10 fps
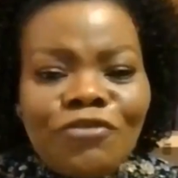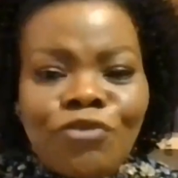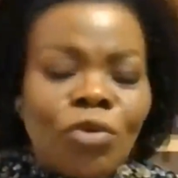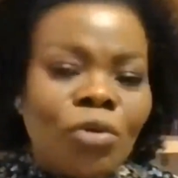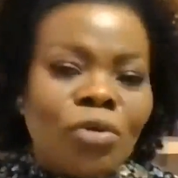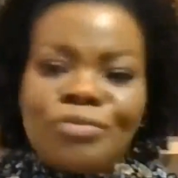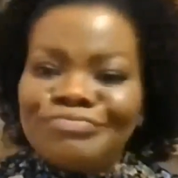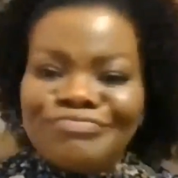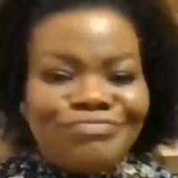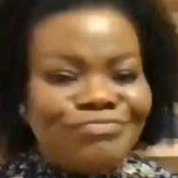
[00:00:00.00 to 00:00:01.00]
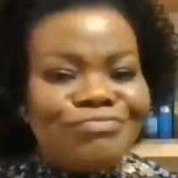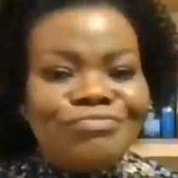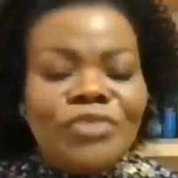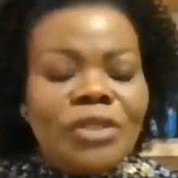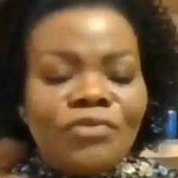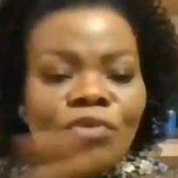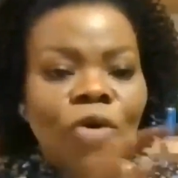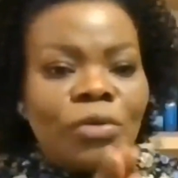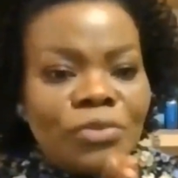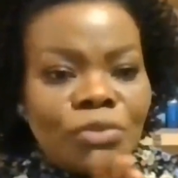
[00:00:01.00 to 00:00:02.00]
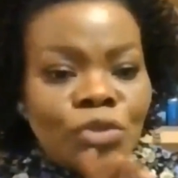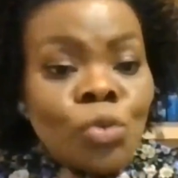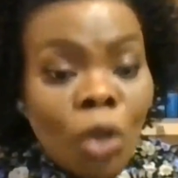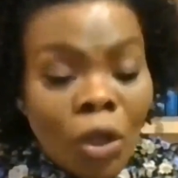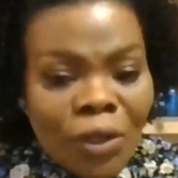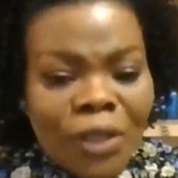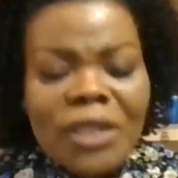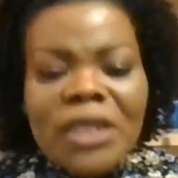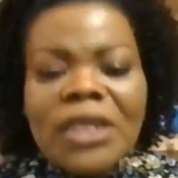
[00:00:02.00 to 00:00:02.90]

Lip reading: for too long.